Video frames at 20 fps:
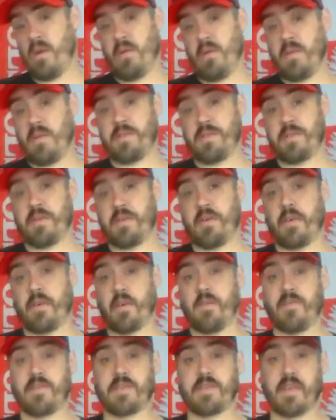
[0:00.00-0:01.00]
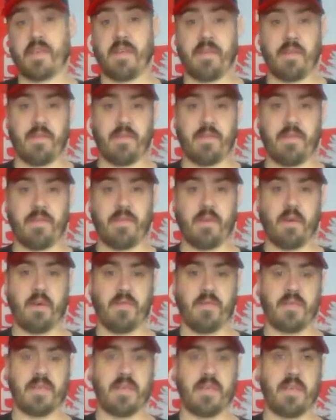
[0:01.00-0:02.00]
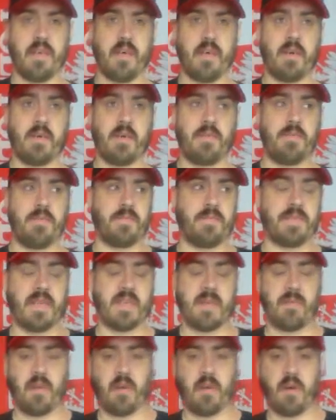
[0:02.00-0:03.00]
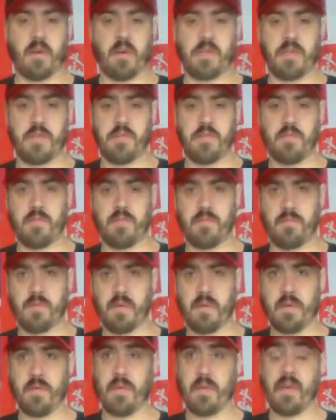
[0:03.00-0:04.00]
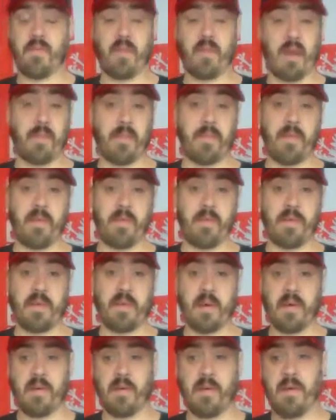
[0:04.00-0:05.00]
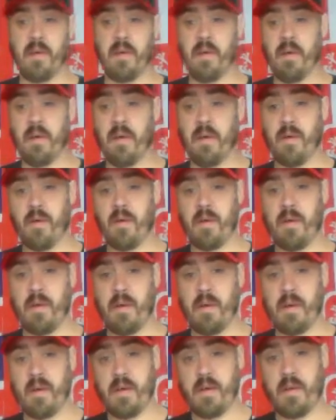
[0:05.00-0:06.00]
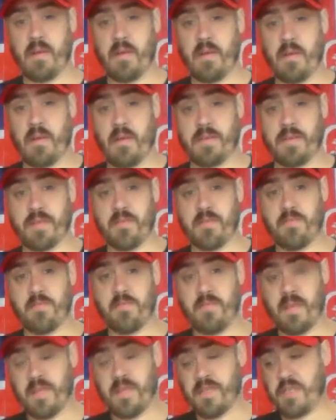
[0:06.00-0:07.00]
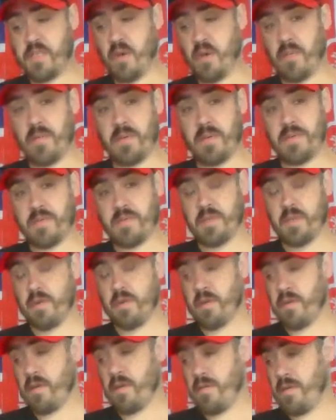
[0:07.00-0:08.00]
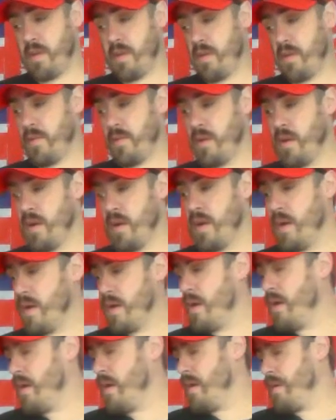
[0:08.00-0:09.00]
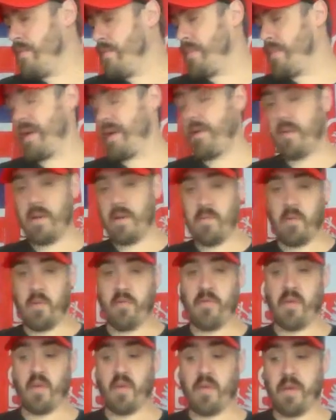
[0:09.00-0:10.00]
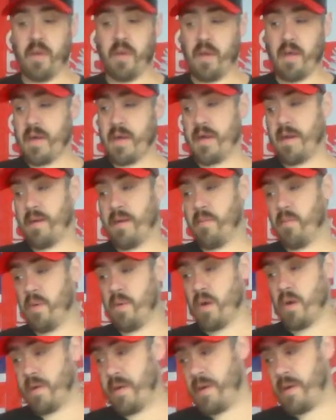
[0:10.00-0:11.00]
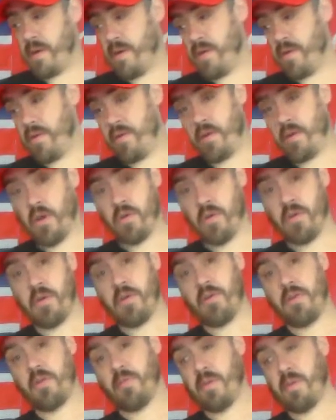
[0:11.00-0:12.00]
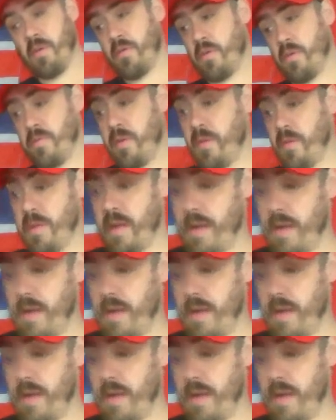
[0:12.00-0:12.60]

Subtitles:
So obviously Simon Gotch, whatever happened, lost him his job. So, you know. But anyway, moving on, we're going non-WWE